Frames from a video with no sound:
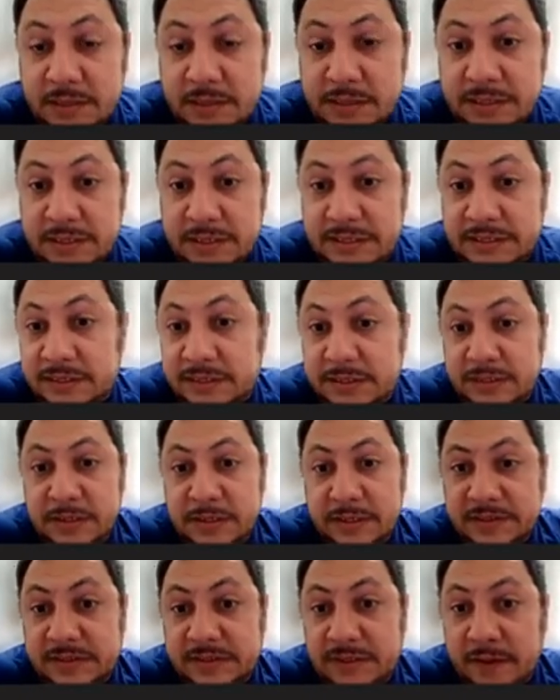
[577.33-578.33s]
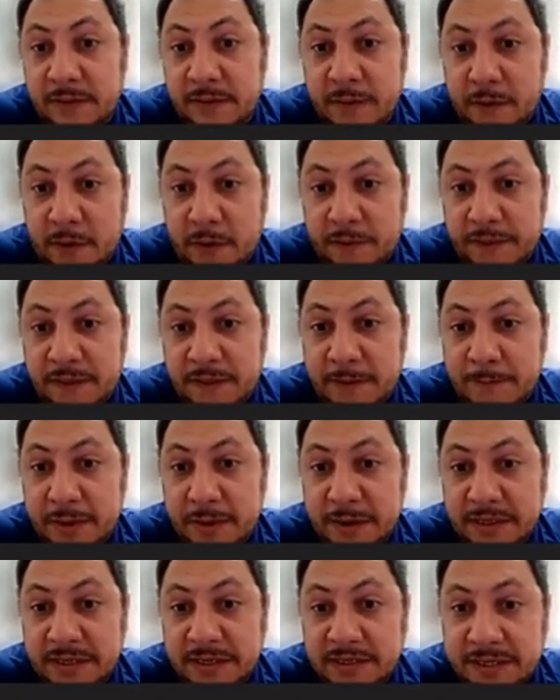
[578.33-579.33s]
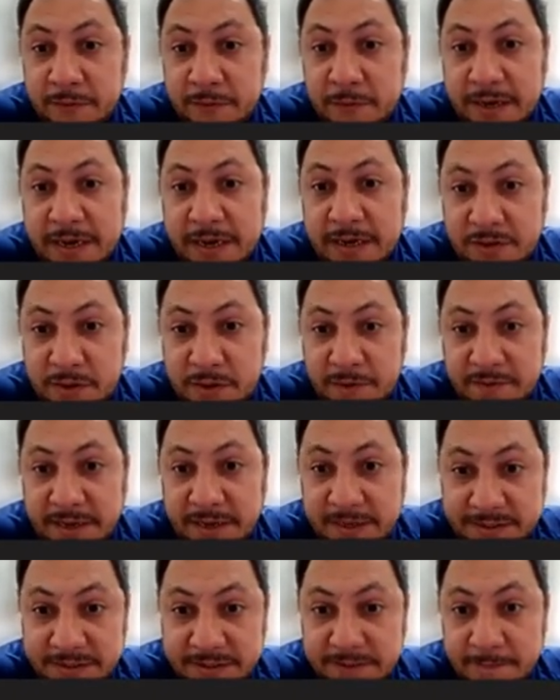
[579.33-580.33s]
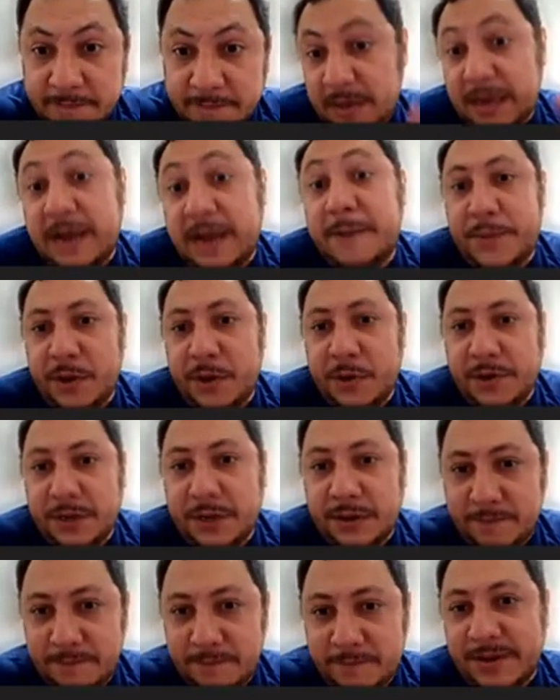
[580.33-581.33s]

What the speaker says: This says nothing about the singularities of X a priori,